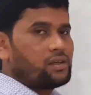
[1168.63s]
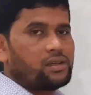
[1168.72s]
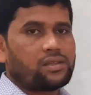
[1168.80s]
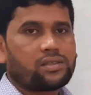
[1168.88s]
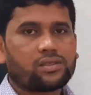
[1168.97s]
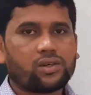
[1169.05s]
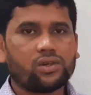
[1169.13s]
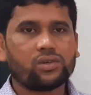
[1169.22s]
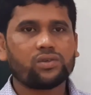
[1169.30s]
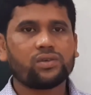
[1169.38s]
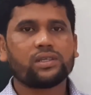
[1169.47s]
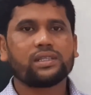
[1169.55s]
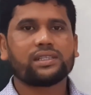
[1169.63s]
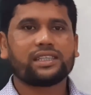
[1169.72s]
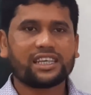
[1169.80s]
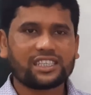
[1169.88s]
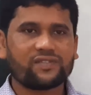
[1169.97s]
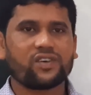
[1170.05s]
So
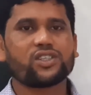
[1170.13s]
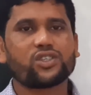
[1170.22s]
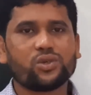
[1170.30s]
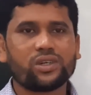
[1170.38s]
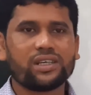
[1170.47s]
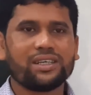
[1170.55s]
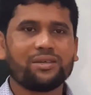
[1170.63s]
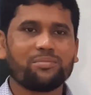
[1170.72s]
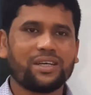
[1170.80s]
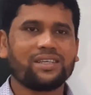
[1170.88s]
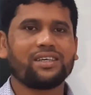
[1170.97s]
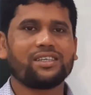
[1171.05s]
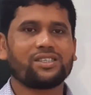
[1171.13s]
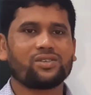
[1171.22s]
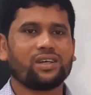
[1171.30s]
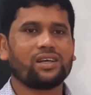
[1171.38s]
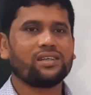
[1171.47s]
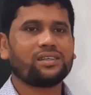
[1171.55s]
that's for today, my dear
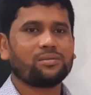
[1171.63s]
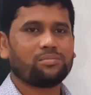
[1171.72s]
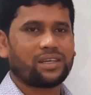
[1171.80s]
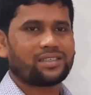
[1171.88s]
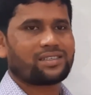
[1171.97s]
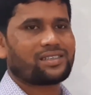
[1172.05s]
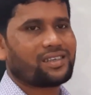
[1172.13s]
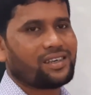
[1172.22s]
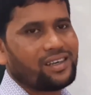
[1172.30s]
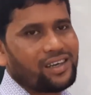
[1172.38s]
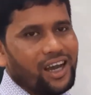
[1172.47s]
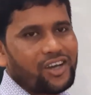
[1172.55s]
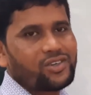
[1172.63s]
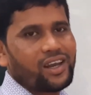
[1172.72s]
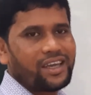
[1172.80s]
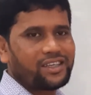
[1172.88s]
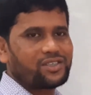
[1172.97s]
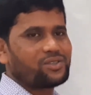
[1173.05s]
student, but I would
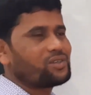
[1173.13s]
like to